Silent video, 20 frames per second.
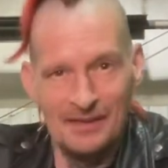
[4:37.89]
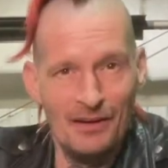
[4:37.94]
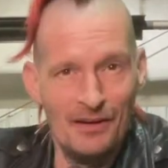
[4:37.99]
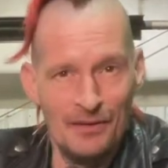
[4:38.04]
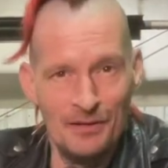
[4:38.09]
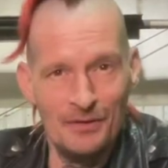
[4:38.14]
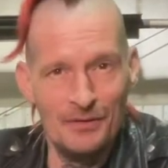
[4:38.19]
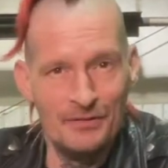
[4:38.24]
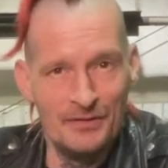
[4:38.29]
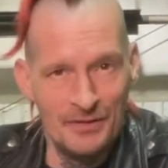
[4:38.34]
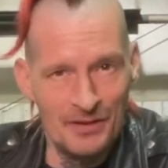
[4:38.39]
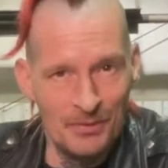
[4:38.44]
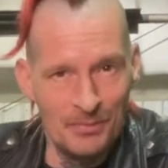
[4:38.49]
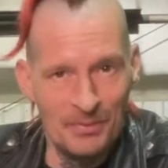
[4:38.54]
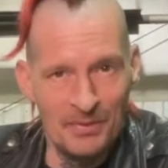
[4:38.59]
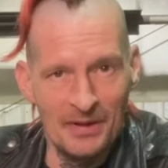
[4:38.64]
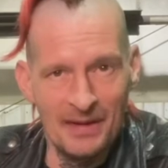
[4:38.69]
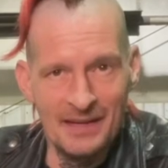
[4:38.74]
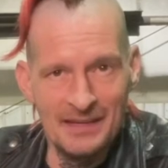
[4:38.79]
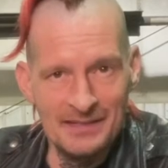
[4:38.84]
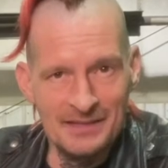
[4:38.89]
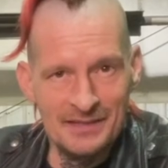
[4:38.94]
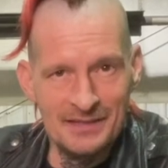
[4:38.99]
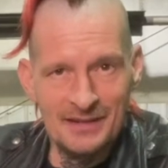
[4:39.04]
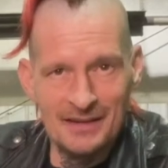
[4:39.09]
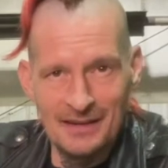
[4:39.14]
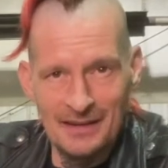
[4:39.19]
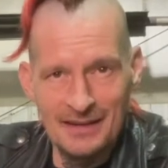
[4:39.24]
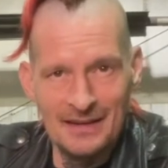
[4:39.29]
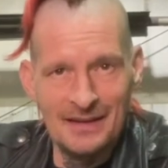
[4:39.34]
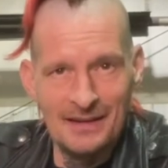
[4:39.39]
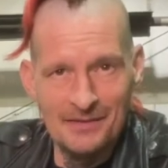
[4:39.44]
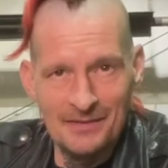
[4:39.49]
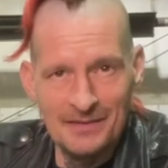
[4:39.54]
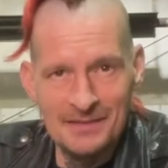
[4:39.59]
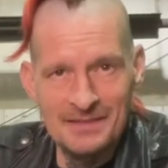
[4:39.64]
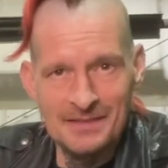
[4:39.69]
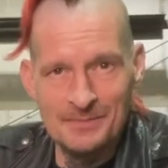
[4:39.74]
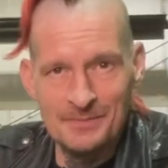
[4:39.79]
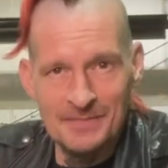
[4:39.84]
All over the place. You gotta give it
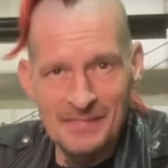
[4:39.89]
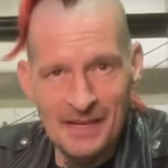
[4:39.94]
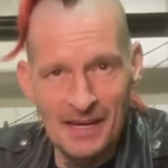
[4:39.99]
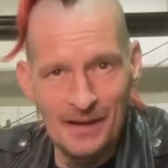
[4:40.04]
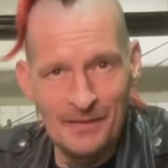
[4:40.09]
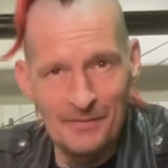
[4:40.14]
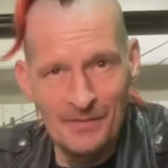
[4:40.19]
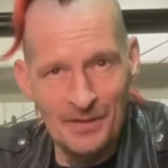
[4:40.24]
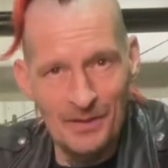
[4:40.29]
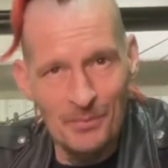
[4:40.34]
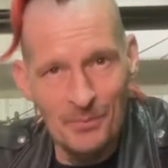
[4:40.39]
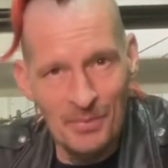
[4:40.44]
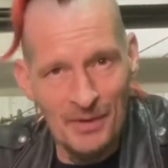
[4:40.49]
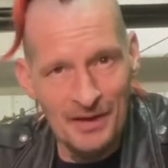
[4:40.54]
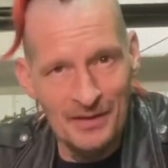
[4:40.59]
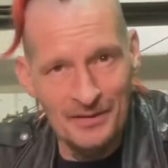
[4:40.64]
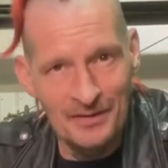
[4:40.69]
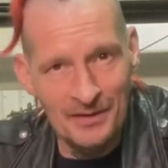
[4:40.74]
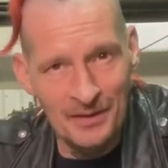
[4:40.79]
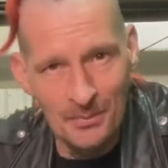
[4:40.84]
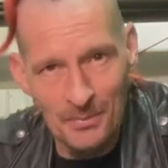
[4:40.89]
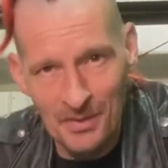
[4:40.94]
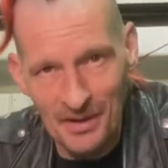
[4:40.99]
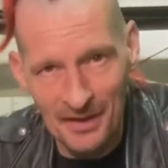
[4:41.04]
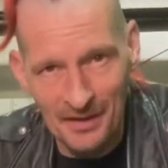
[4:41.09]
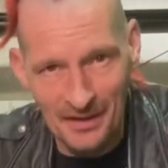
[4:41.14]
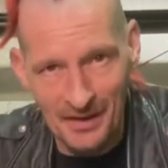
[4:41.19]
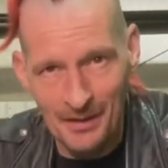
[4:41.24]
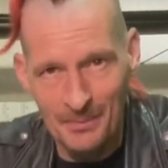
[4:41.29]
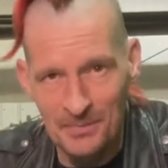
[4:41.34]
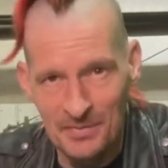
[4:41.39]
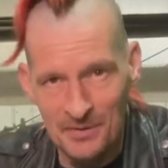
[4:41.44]
some time for the puddle to build up.